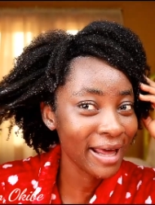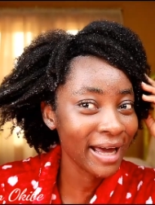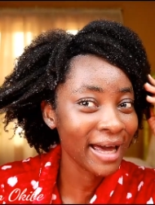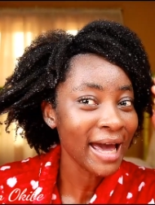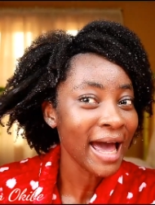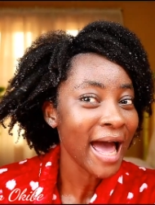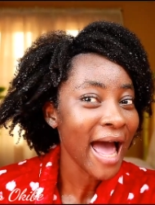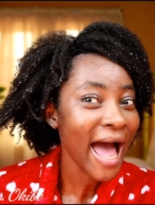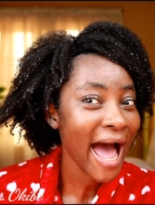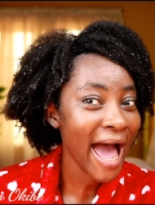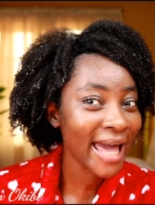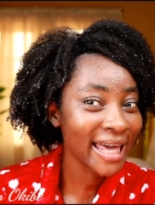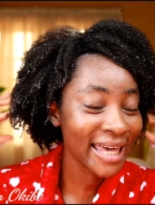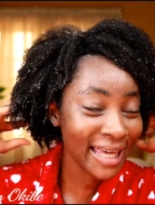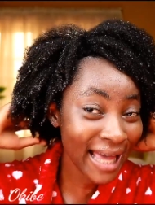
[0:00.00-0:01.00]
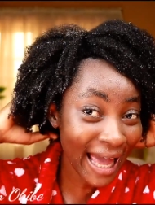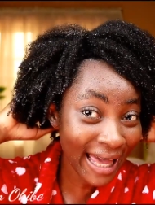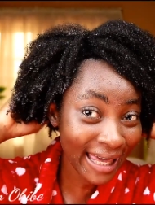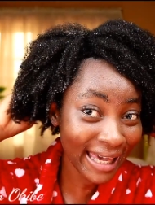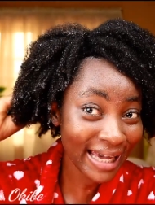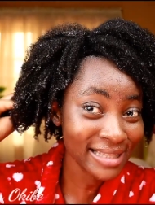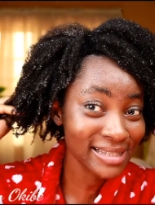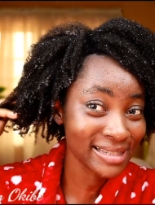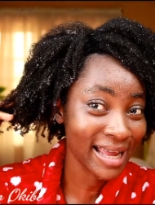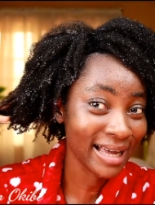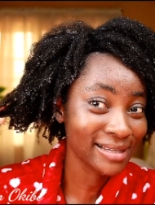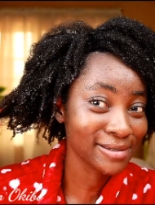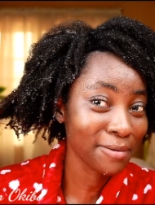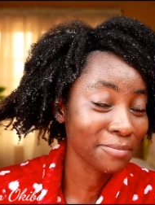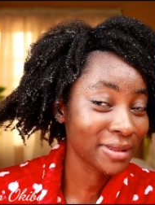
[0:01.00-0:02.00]
Like I get
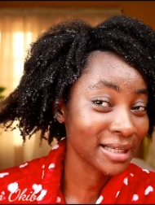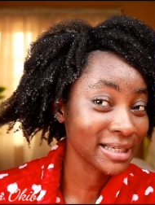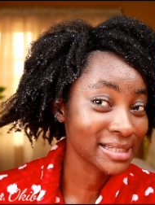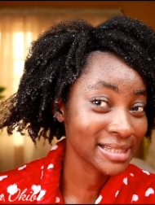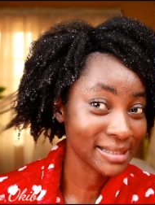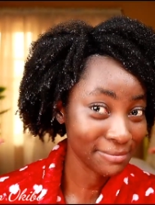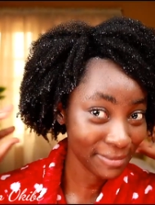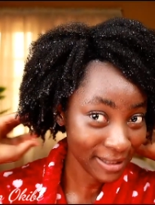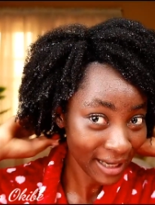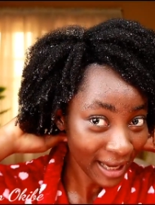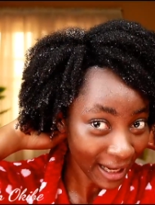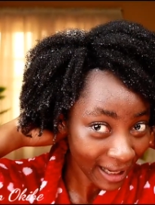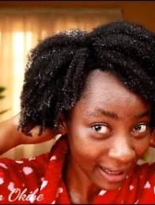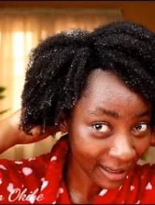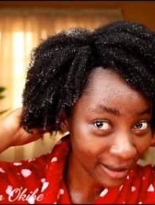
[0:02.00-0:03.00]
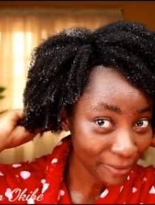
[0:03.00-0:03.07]
like something similar